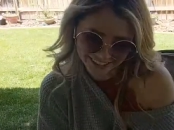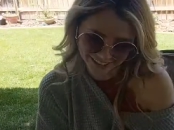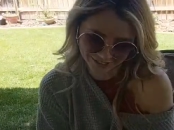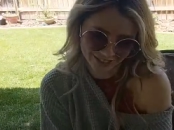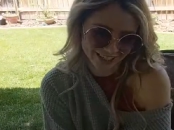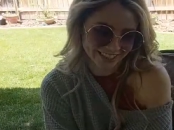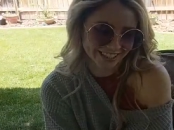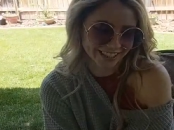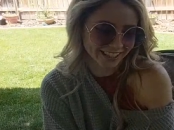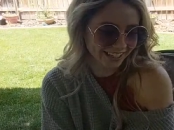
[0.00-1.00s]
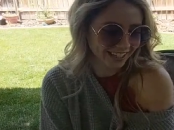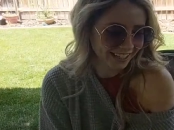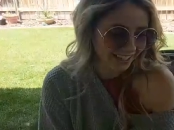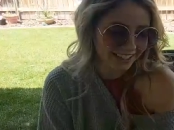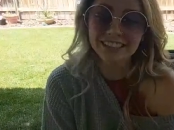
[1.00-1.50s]
hi Gun Runner,
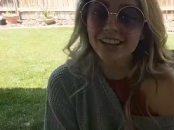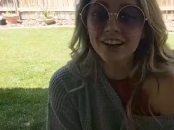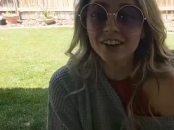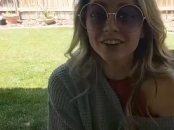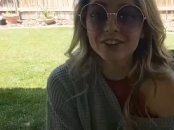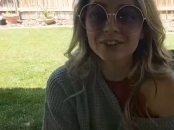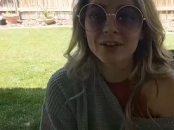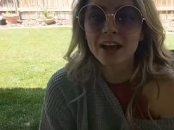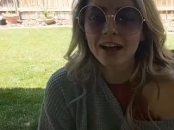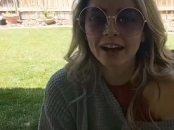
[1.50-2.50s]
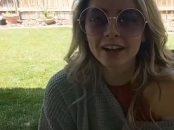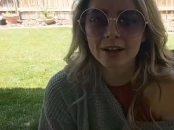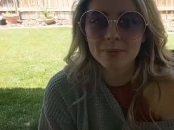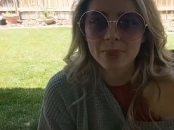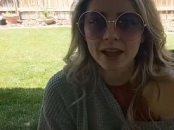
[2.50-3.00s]
hello.
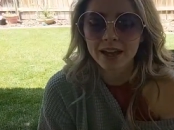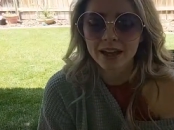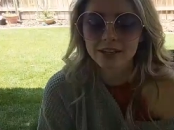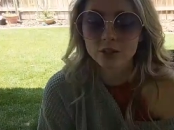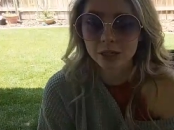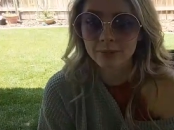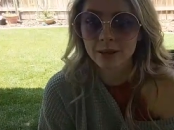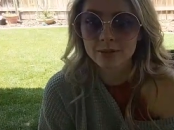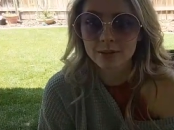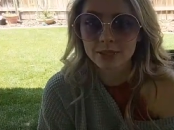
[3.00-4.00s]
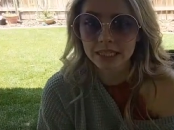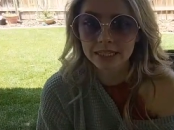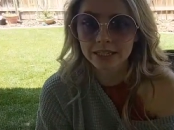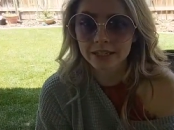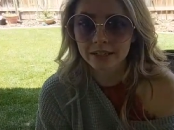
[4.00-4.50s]
Um, Streamlabs
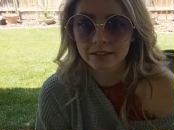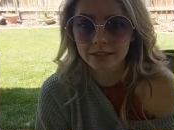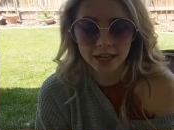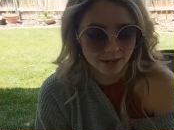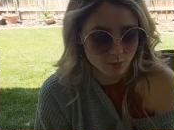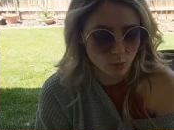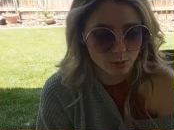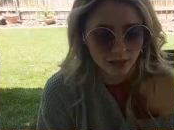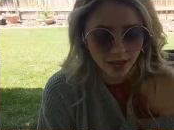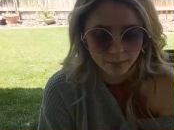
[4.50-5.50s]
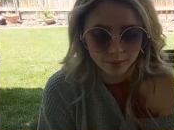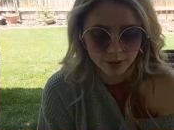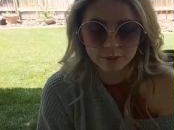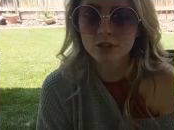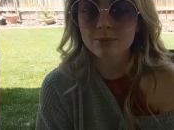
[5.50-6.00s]
updated their like mobile app. I'm